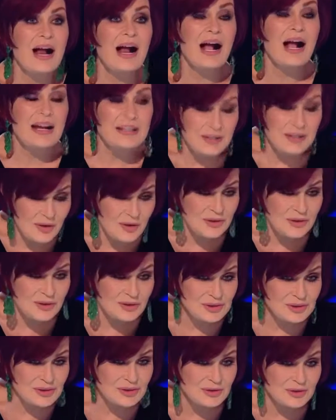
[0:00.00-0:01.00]
I know
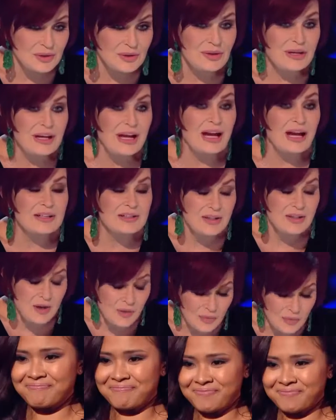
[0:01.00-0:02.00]
your story. I know
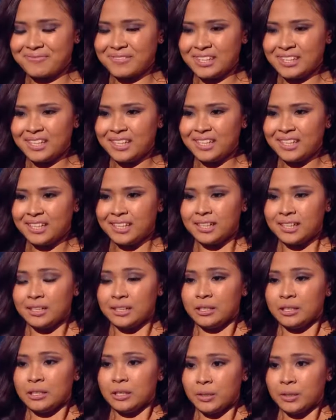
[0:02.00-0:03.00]
what you've gone
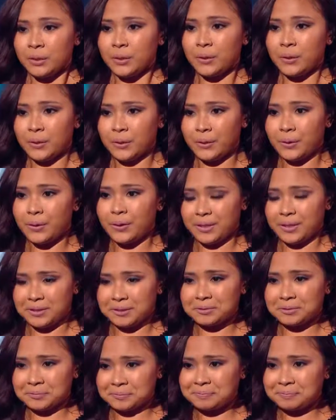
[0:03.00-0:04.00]
through. And
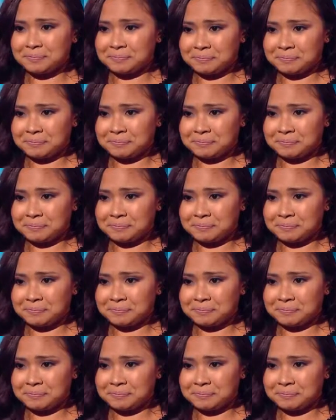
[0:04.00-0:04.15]
you know